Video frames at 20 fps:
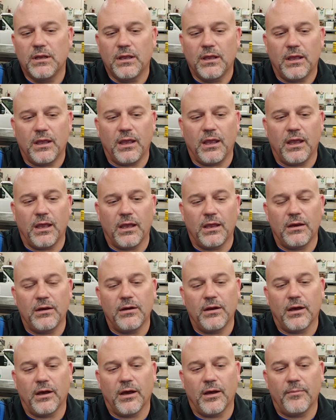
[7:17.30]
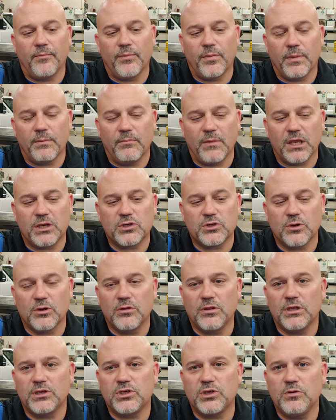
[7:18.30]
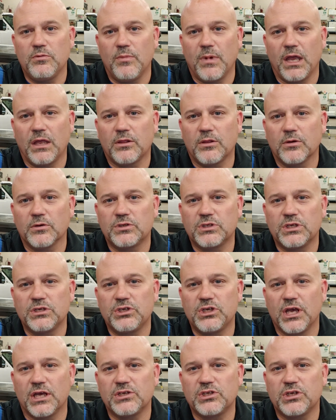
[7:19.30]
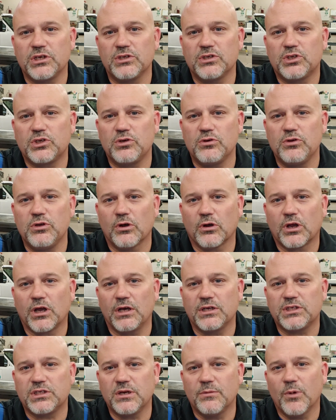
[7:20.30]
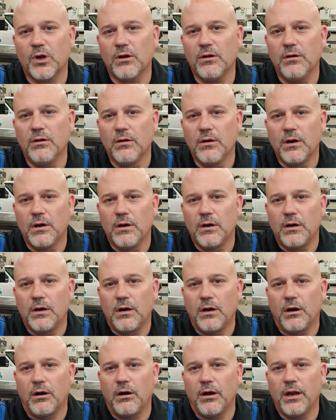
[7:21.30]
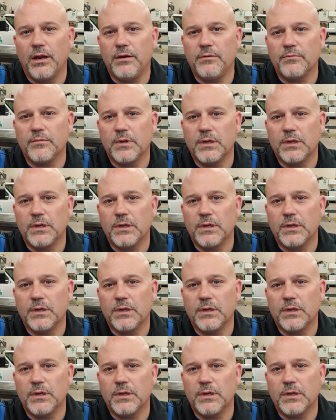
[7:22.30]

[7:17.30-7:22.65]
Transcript: and make sure that you make those suggestions to your customer. All right.